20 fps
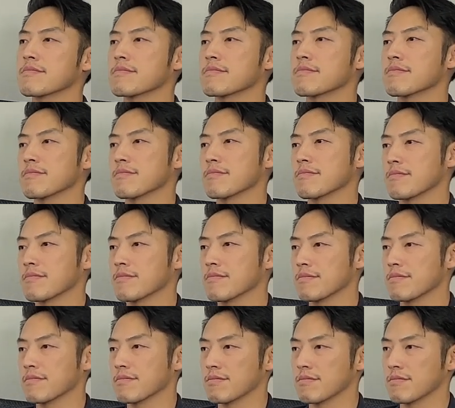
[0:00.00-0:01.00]

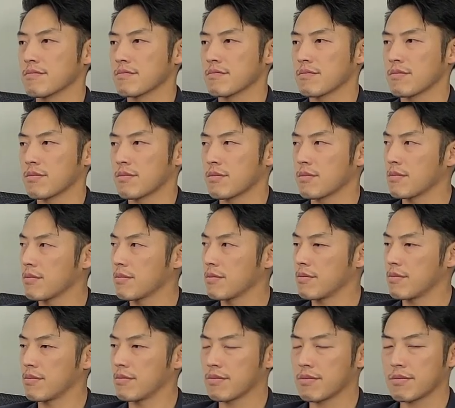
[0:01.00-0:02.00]

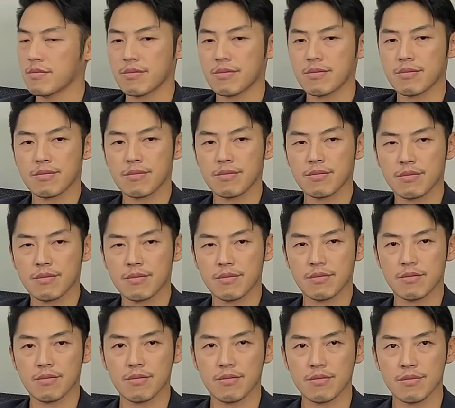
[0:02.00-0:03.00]

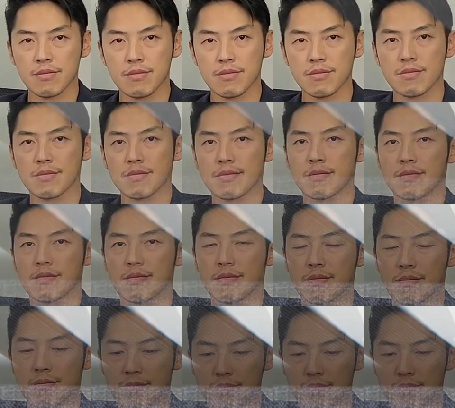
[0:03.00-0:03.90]
(silent)